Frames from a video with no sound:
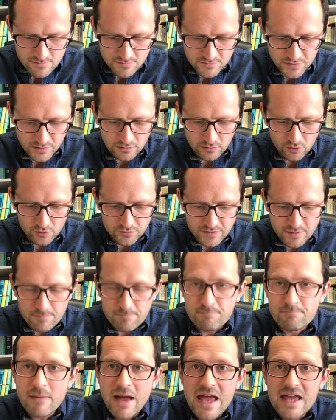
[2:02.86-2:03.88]
of the Lord, the
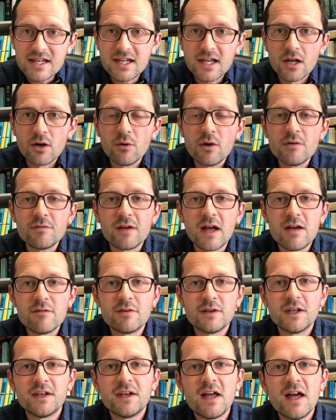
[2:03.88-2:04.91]
maker of
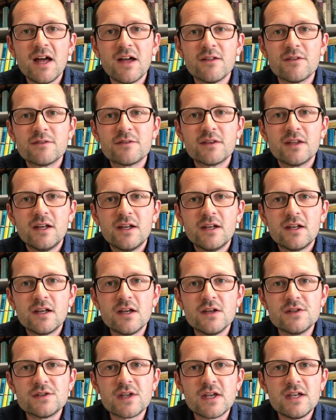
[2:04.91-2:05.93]
heaven and earth.
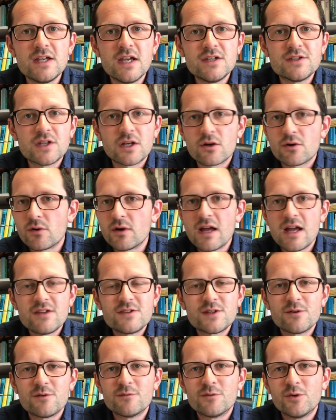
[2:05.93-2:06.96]
He's the
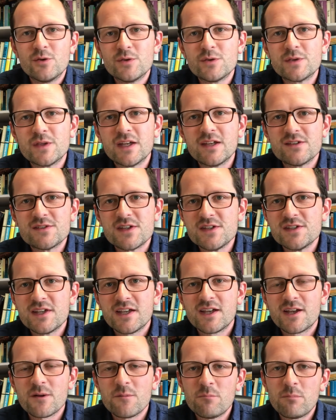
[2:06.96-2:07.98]
creator of all things. He's in
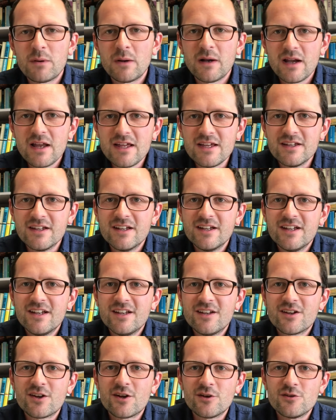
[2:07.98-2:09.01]
complete
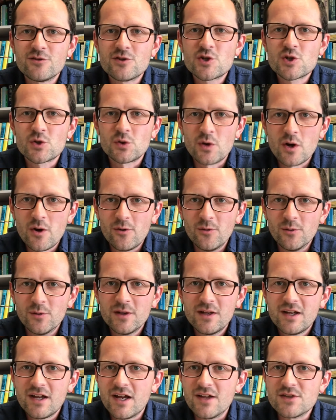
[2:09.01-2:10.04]
control,
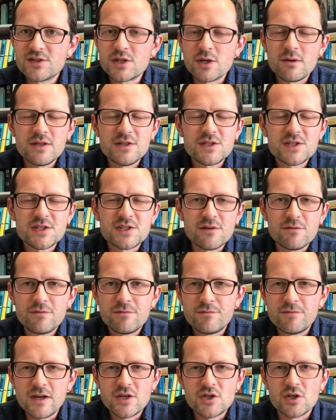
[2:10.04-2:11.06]
and so he's
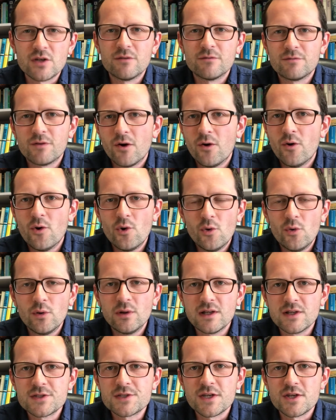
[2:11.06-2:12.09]
sufficient for all
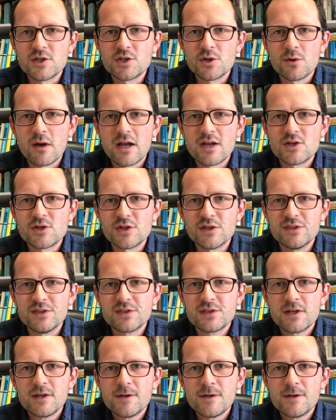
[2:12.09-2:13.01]
the situations